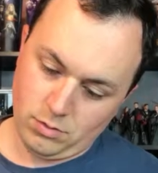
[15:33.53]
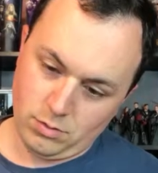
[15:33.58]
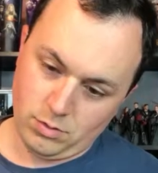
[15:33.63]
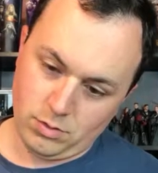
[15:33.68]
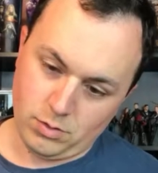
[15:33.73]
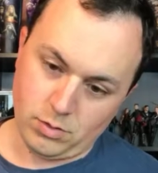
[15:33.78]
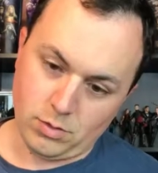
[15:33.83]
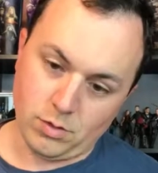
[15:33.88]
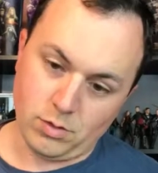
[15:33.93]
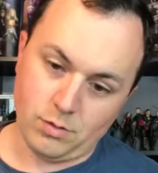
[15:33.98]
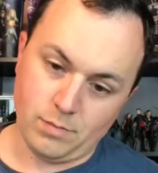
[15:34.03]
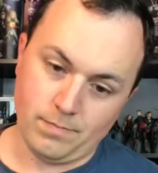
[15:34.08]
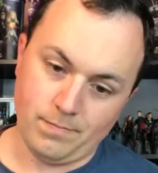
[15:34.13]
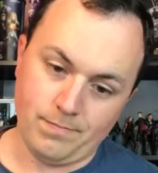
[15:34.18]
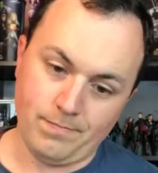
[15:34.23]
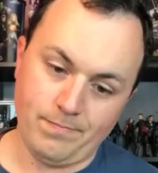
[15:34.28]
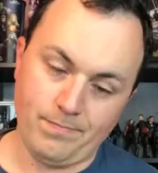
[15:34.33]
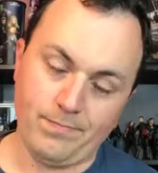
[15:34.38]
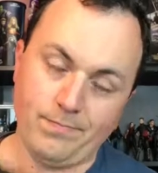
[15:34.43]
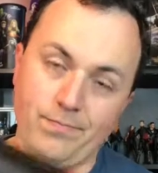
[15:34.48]
So,
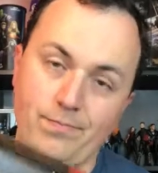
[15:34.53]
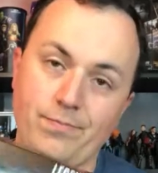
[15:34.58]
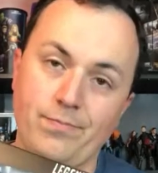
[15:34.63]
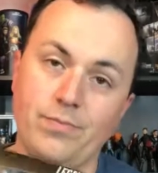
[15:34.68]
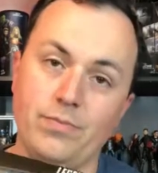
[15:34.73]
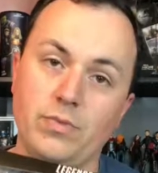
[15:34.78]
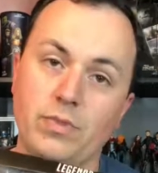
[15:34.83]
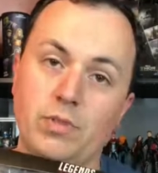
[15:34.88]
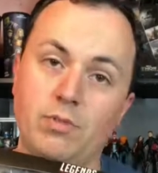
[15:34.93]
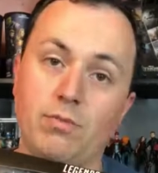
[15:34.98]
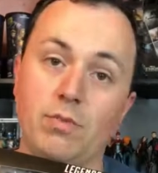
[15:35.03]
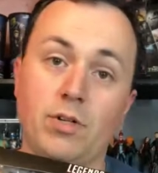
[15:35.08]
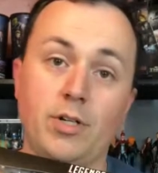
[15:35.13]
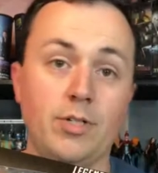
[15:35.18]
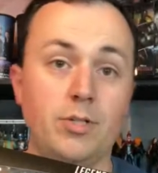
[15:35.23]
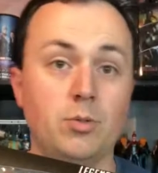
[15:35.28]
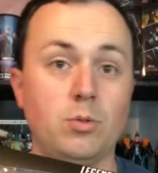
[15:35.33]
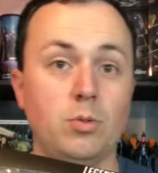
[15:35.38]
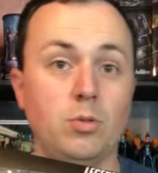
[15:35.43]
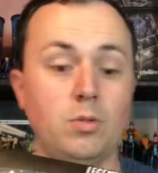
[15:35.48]
very
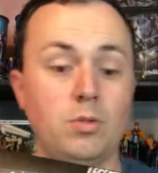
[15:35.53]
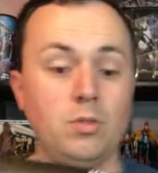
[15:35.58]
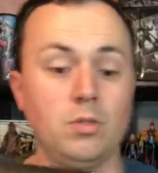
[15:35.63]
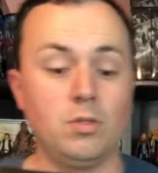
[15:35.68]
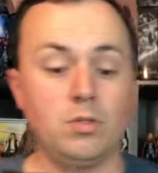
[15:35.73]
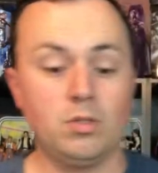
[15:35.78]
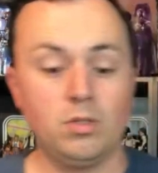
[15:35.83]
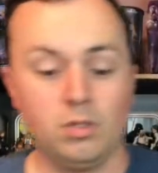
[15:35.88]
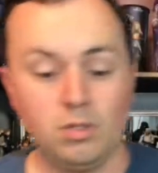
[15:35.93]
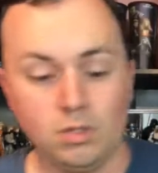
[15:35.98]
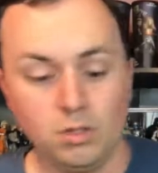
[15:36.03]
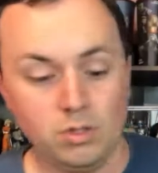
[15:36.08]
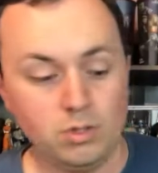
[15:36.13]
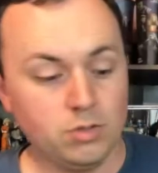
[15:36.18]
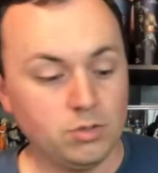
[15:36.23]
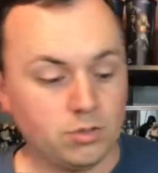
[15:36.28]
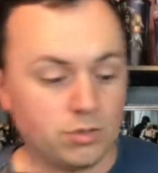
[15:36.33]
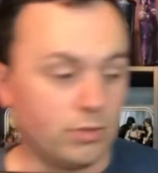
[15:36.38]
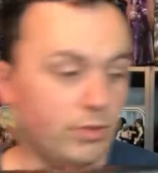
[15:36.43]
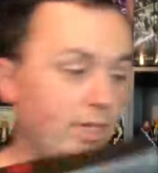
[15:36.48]
cool.
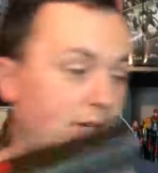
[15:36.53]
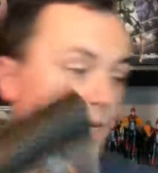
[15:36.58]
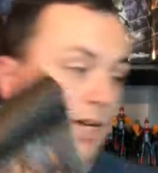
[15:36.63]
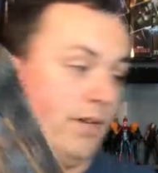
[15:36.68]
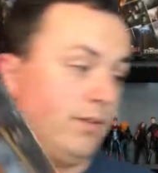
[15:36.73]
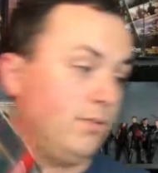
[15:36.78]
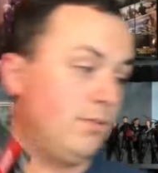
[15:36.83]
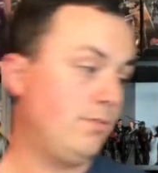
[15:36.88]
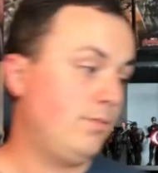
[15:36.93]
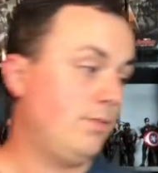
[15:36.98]
So yeah,